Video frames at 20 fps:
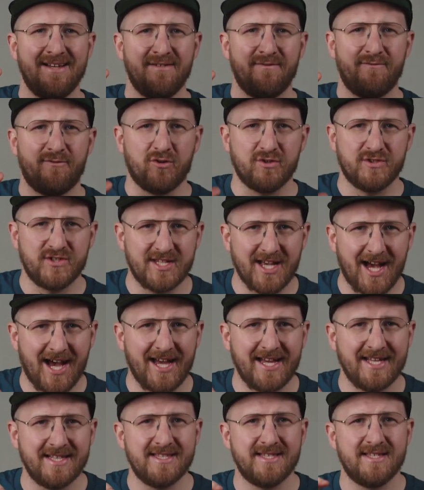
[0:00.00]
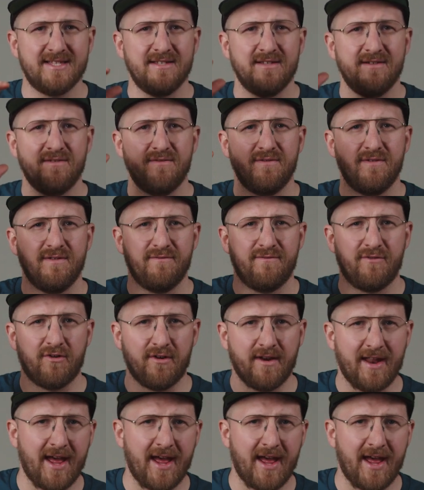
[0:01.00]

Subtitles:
for sides, for